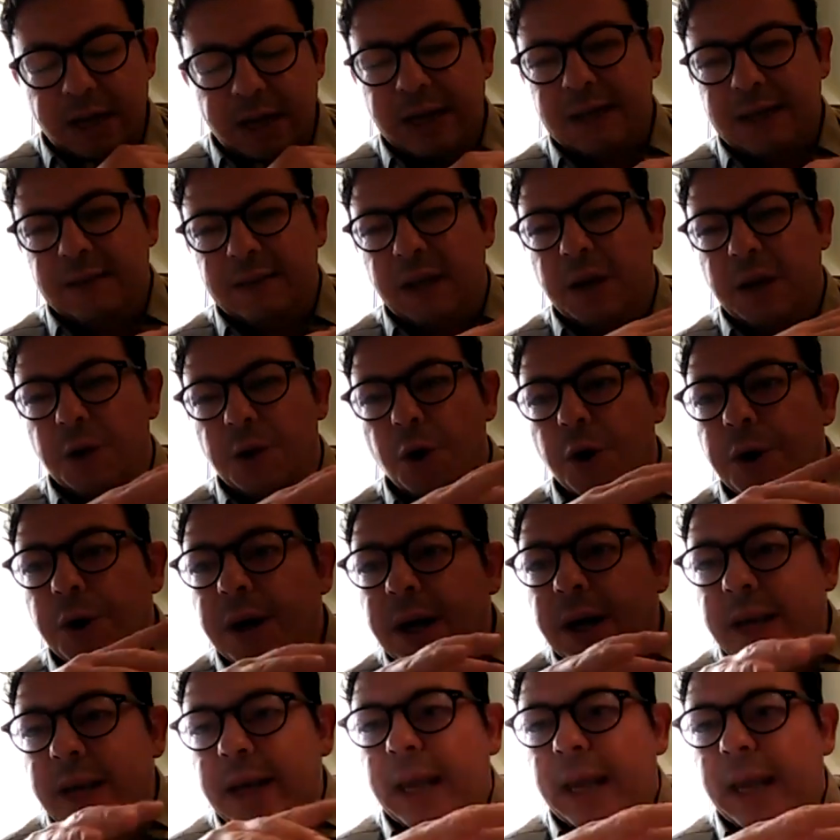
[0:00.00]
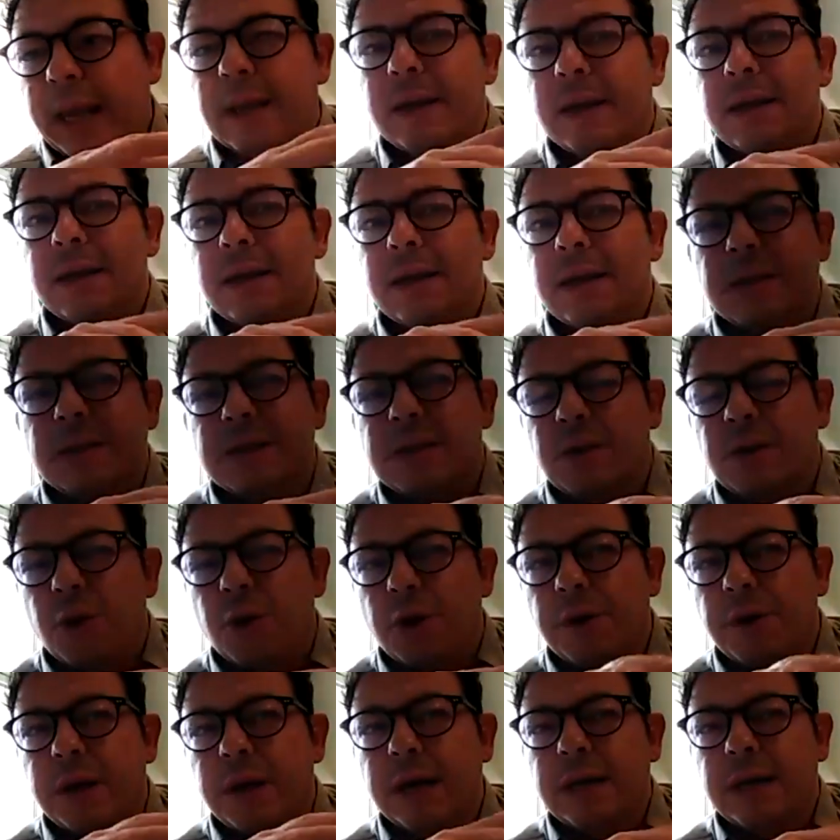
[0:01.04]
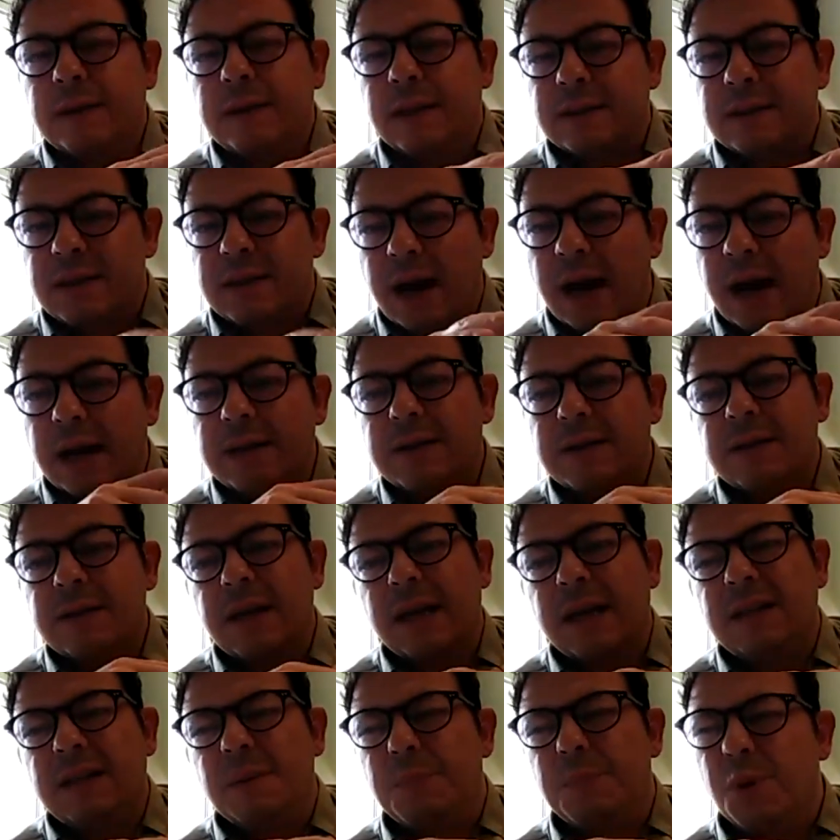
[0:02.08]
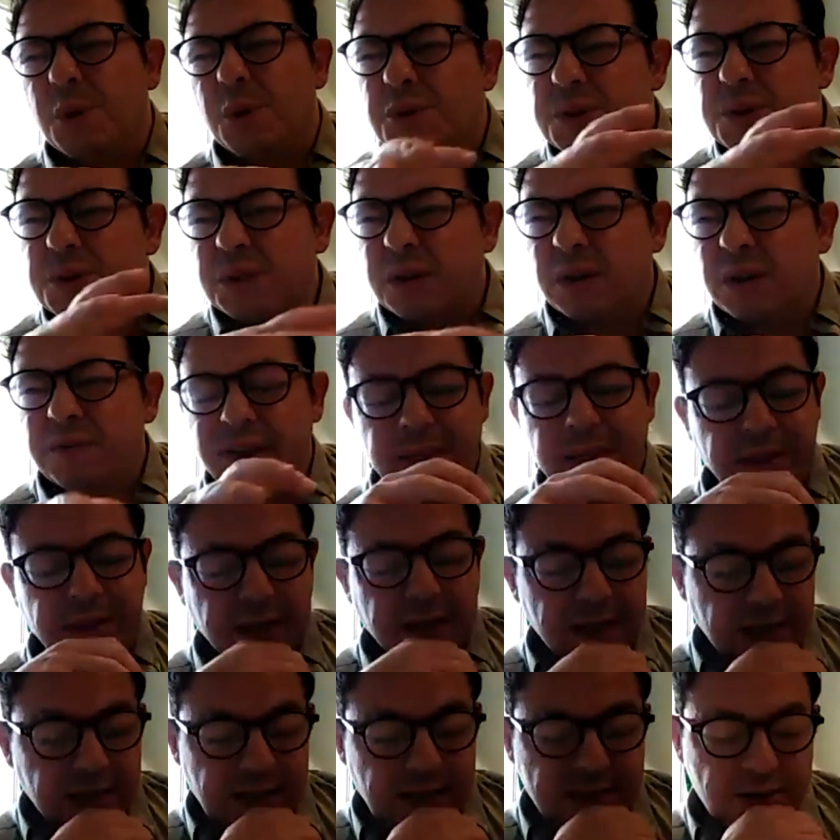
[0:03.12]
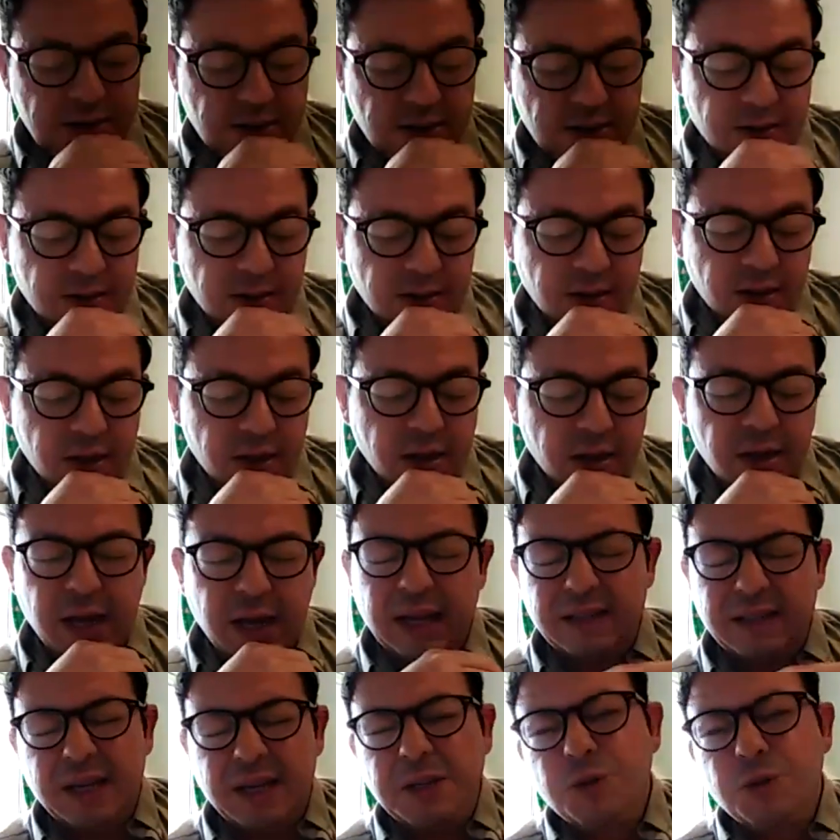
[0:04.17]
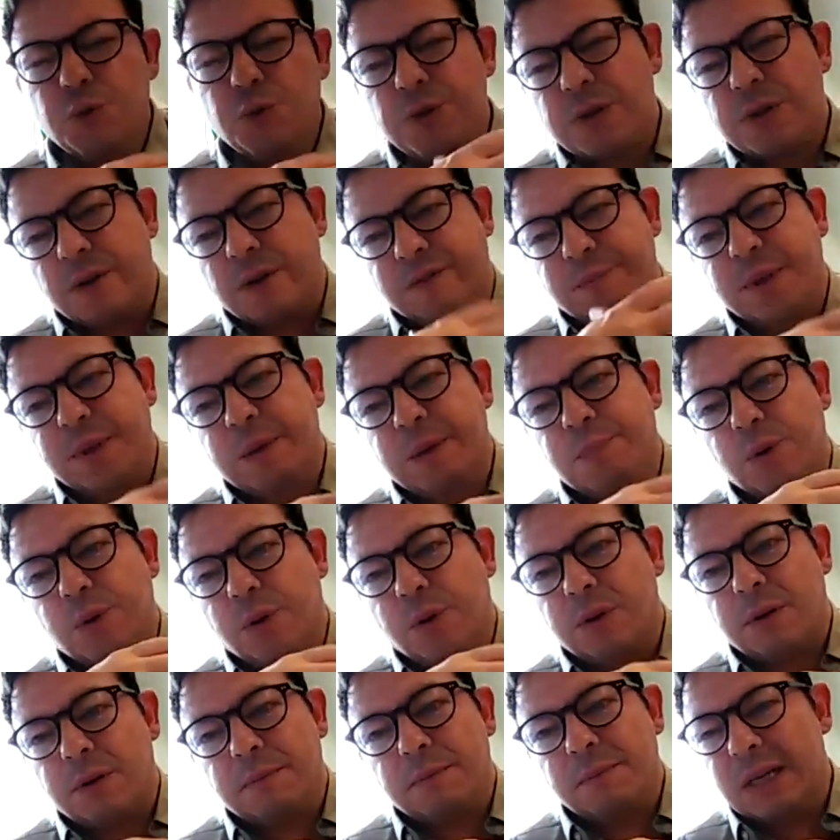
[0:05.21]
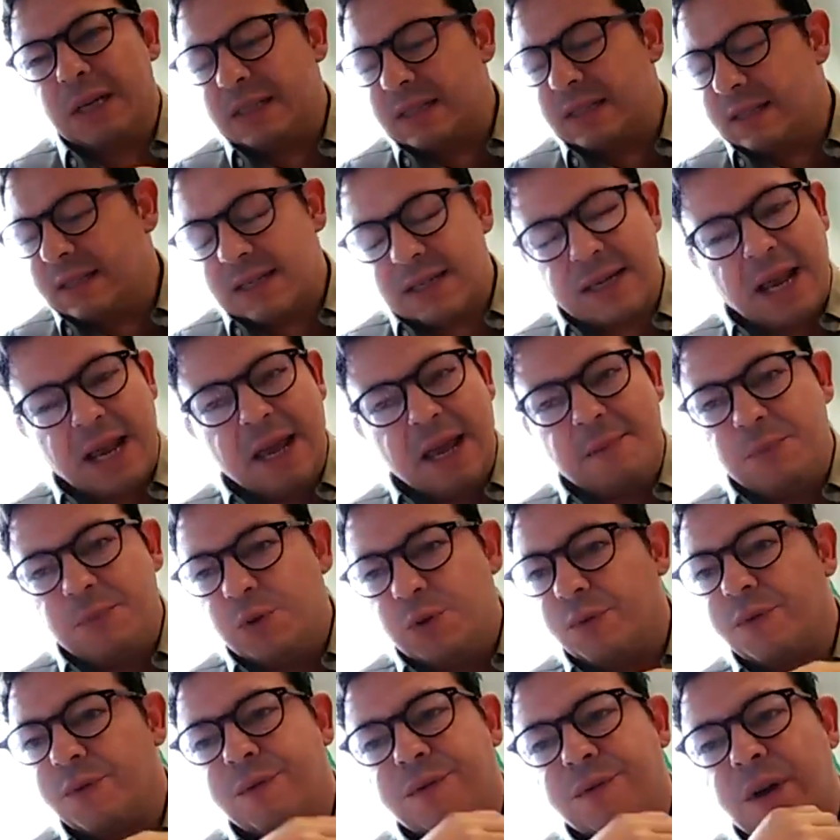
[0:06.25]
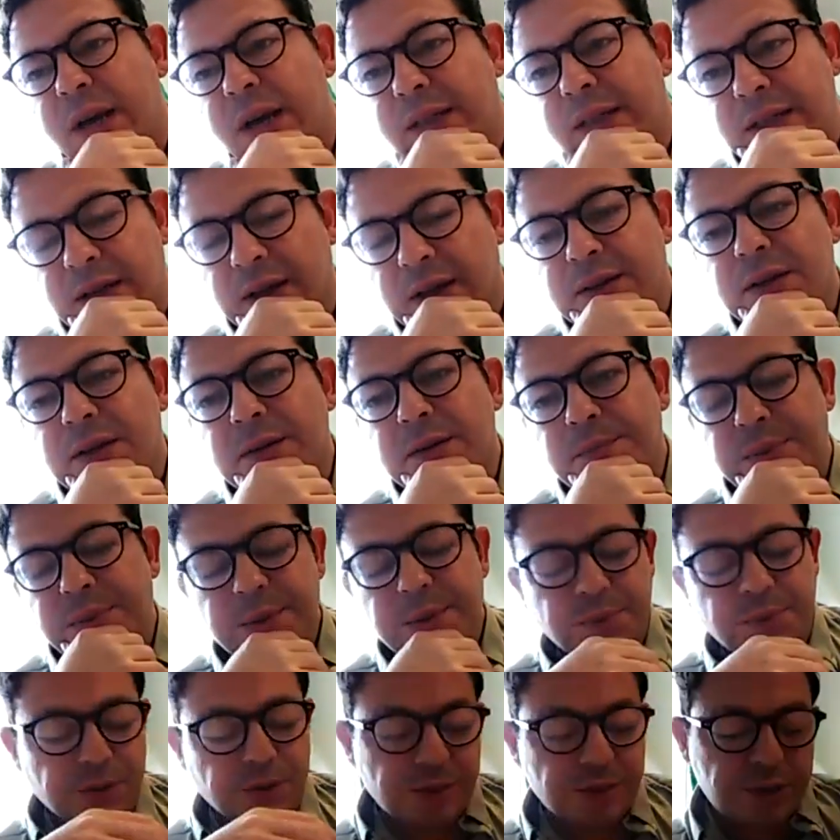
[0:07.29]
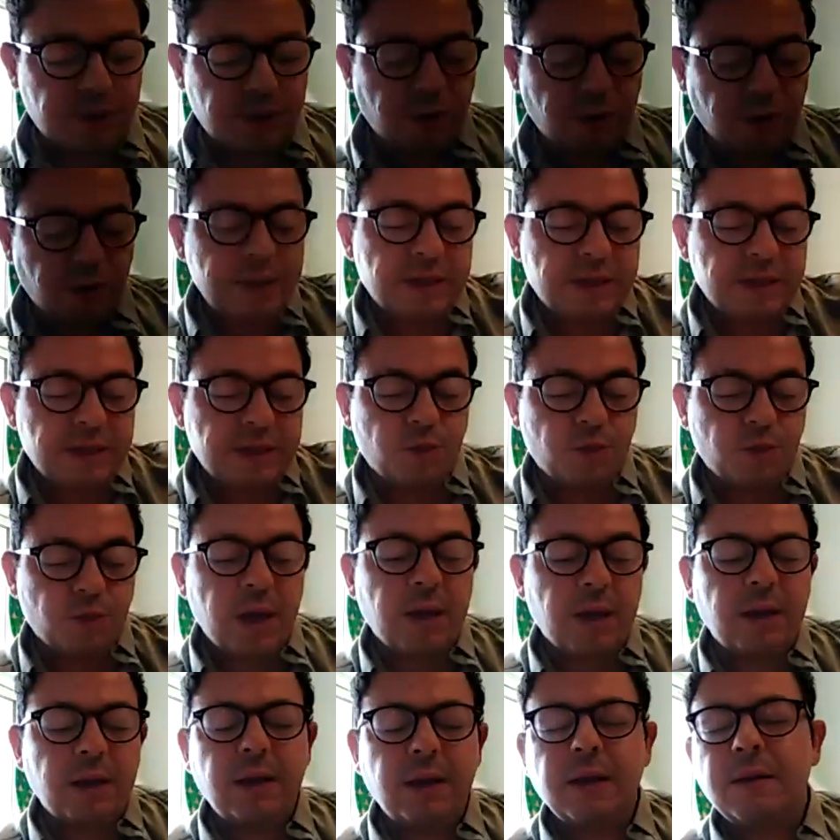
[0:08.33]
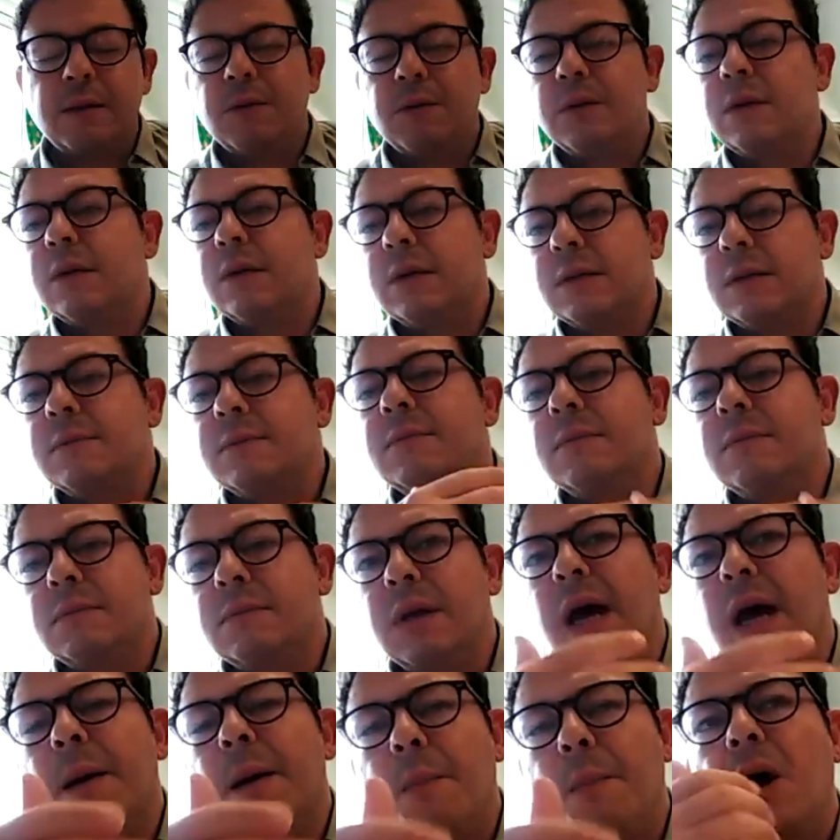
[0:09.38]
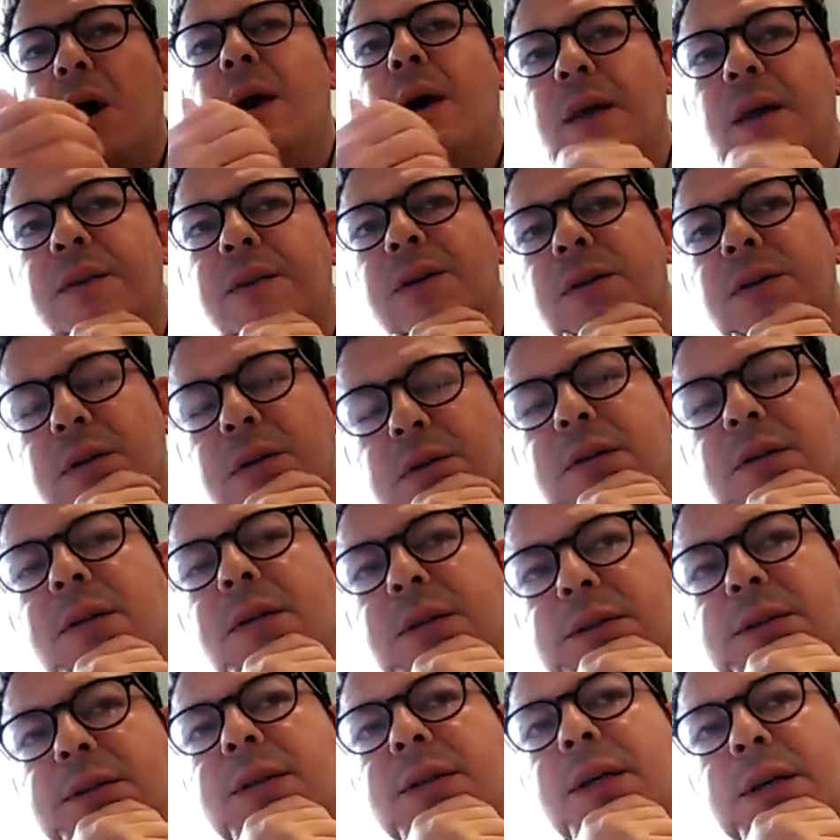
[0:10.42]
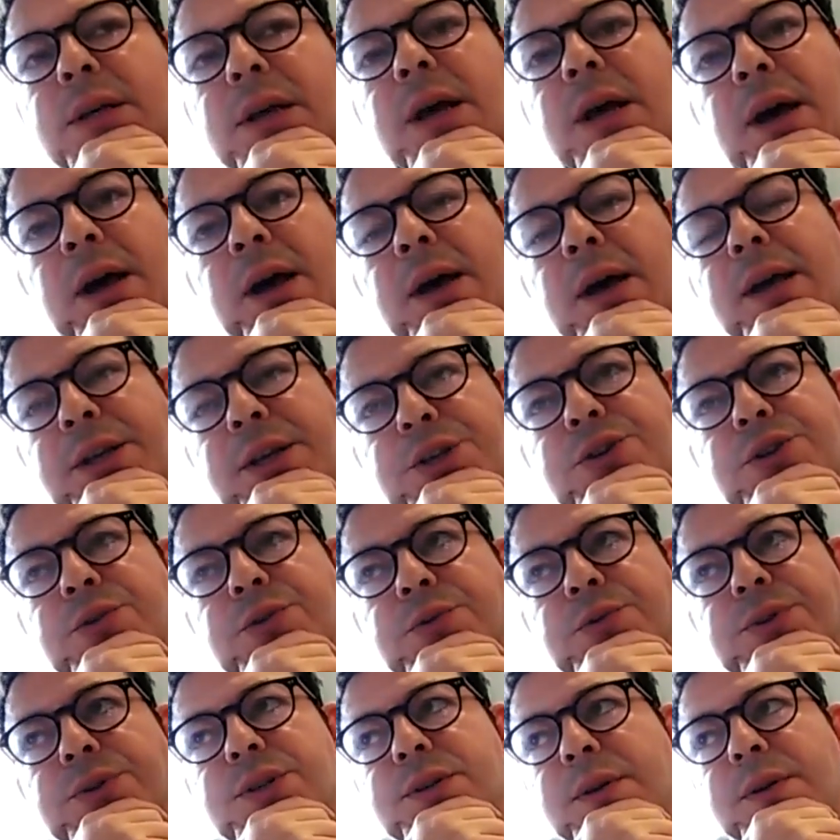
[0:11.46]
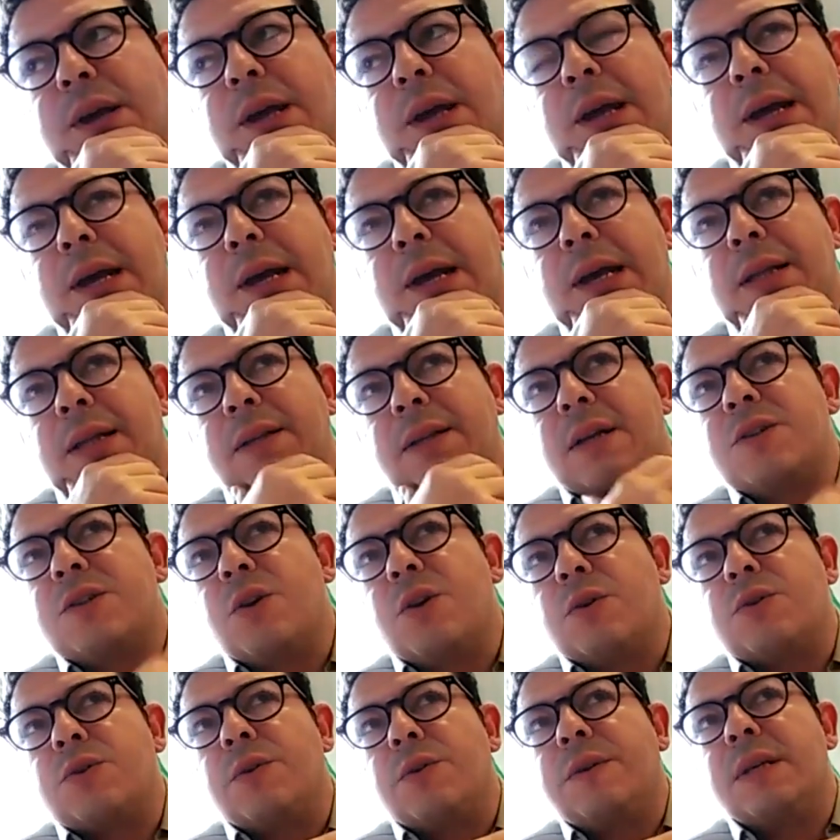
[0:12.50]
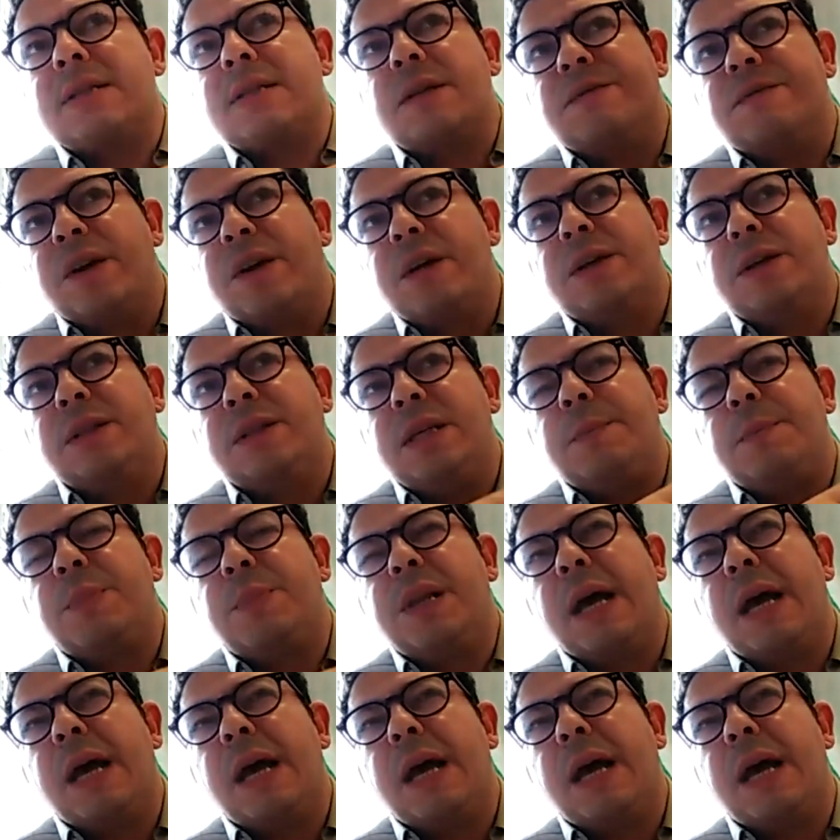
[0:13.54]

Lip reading: the lurking, the tides, and the personal vendettas, and the use of people. It's the same you will find in other people's stories as well, among other issues. There's also this very deeply